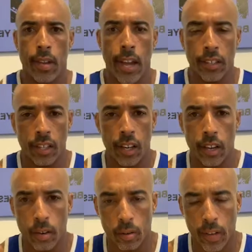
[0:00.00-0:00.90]
and
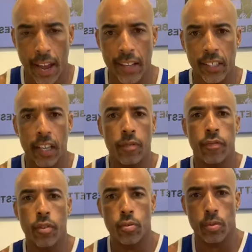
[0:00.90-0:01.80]
kill and get
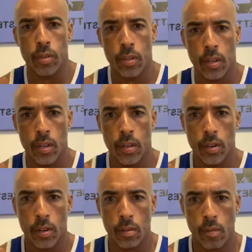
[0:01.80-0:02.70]
food,
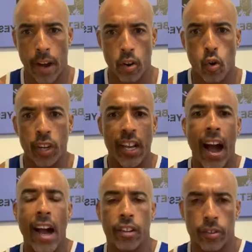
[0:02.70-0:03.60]
right? Or
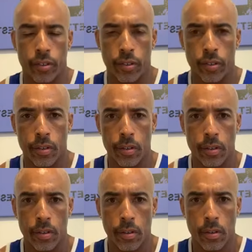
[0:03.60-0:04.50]
conquer,
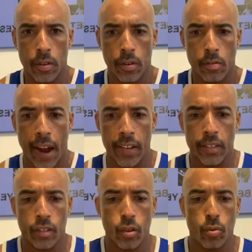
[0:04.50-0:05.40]
right?
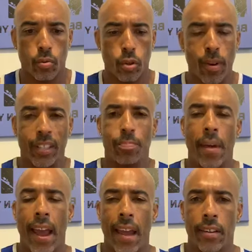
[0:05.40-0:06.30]
To
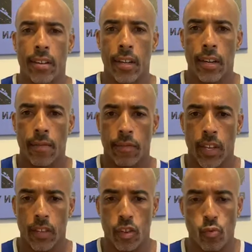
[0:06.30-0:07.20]
expand
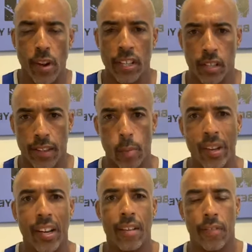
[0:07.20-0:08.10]
the region that
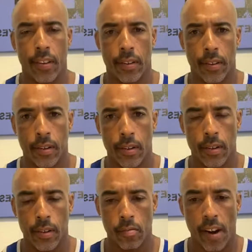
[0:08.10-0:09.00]
we live in,
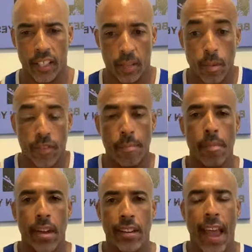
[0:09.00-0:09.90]
right? Some of the
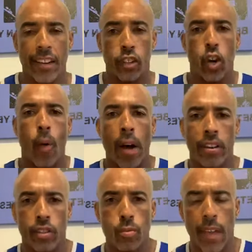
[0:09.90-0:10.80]
men had to go out
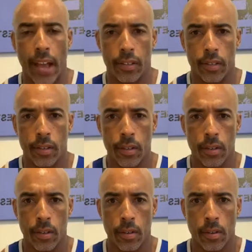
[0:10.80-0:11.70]
and do that,
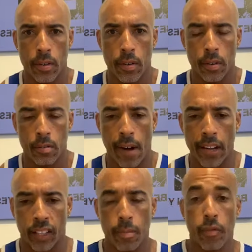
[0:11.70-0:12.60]

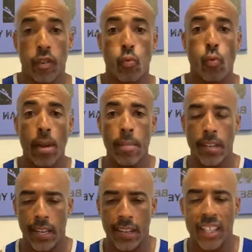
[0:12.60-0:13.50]
right? Some of the
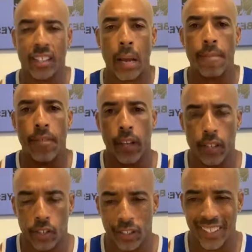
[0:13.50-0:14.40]
women in these same
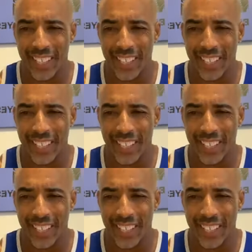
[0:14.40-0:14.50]
villages,